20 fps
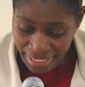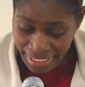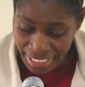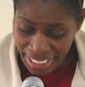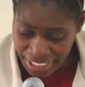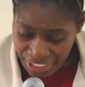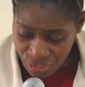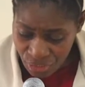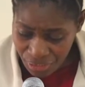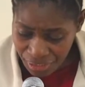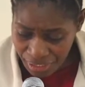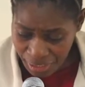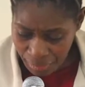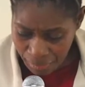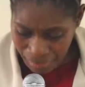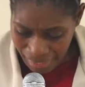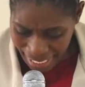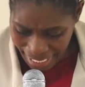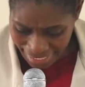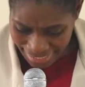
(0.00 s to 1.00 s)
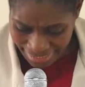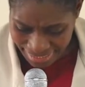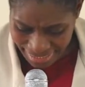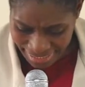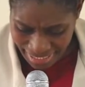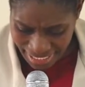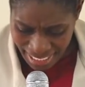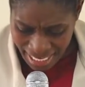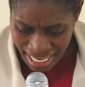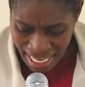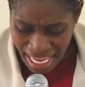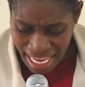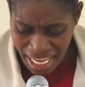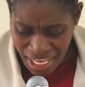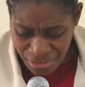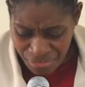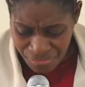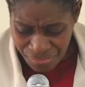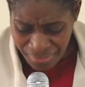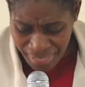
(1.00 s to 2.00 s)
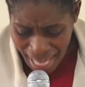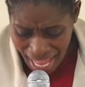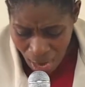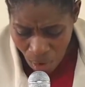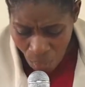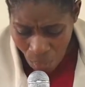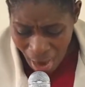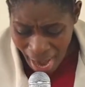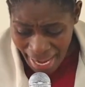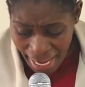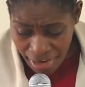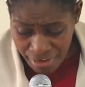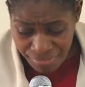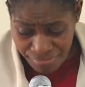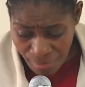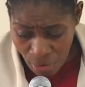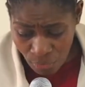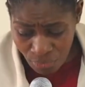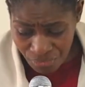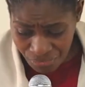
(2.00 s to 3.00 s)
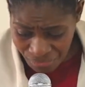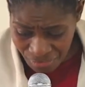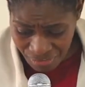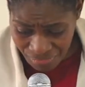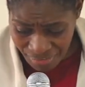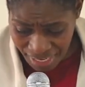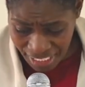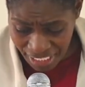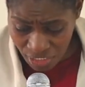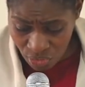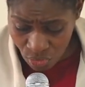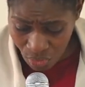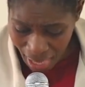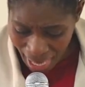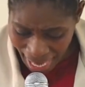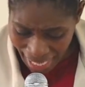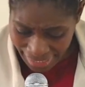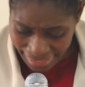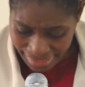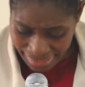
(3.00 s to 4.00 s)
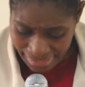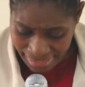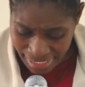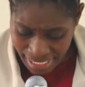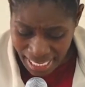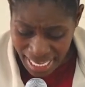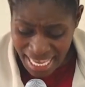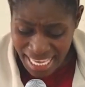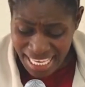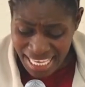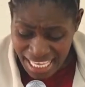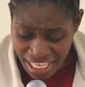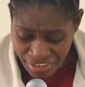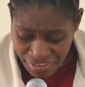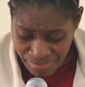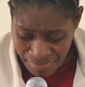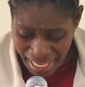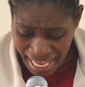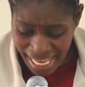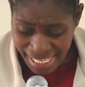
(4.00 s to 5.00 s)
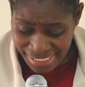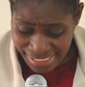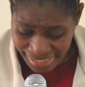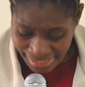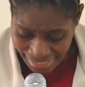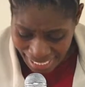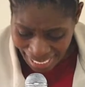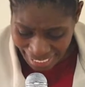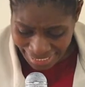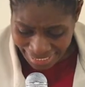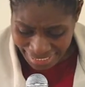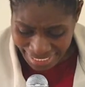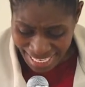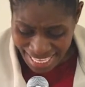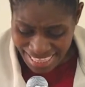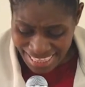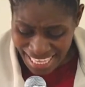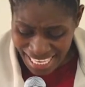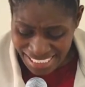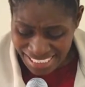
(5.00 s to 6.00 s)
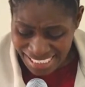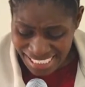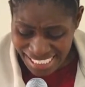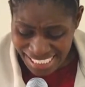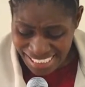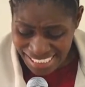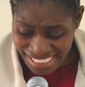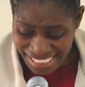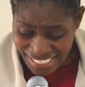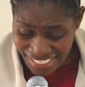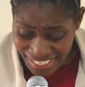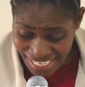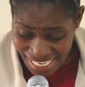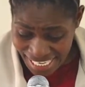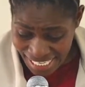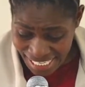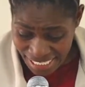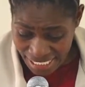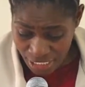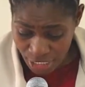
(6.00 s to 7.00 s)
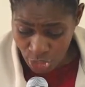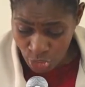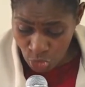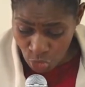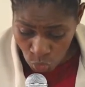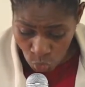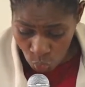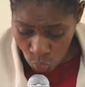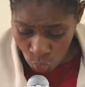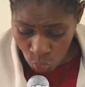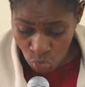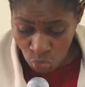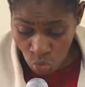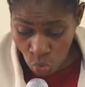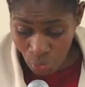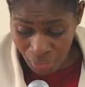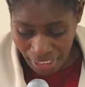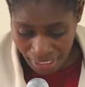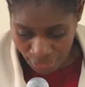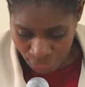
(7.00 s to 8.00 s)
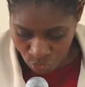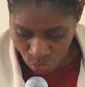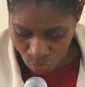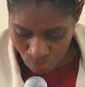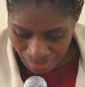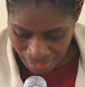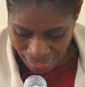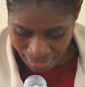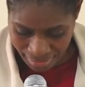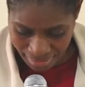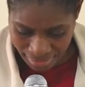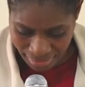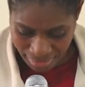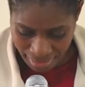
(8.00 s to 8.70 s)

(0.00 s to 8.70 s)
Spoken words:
Gideon replied, if now I have found favor in your eyes, give me a sign that is really you talking to me.